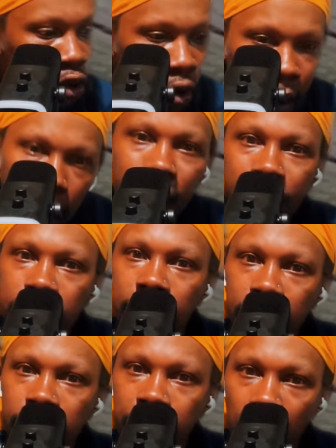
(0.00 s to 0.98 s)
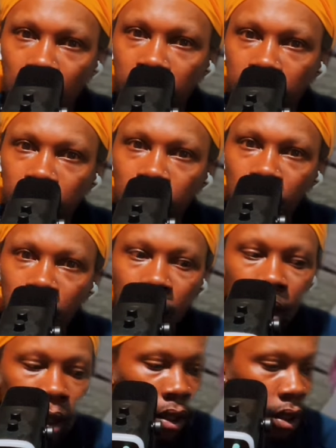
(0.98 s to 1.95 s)
craziness, Mike.
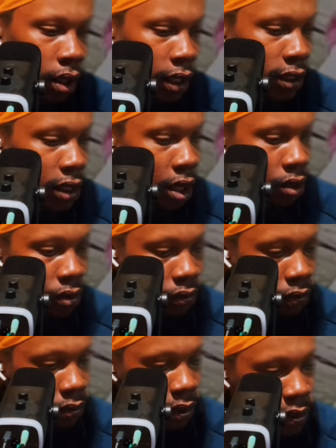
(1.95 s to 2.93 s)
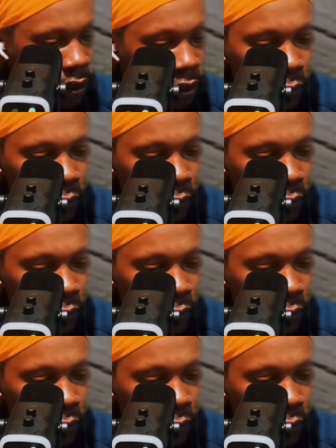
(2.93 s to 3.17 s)
Let's go. Let's see